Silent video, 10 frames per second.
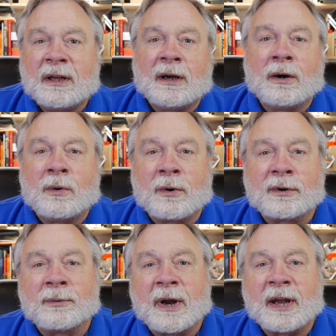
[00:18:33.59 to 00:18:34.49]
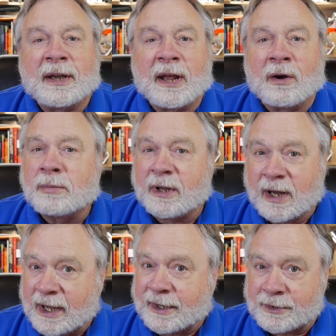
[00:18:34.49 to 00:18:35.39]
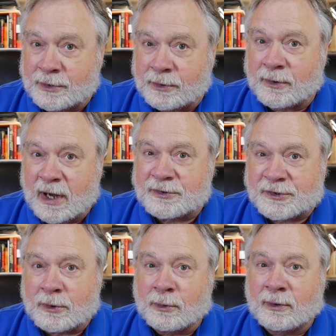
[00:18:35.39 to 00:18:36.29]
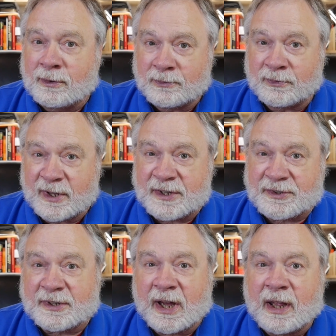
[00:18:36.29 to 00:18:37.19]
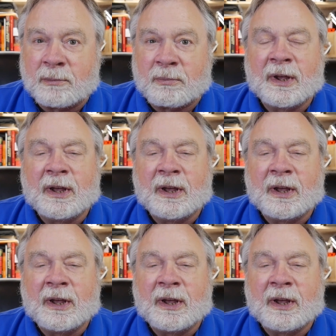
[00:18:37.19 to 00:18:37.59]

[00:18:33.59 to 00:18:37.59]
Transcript: uh, order right now, but I can do ground school via Skype.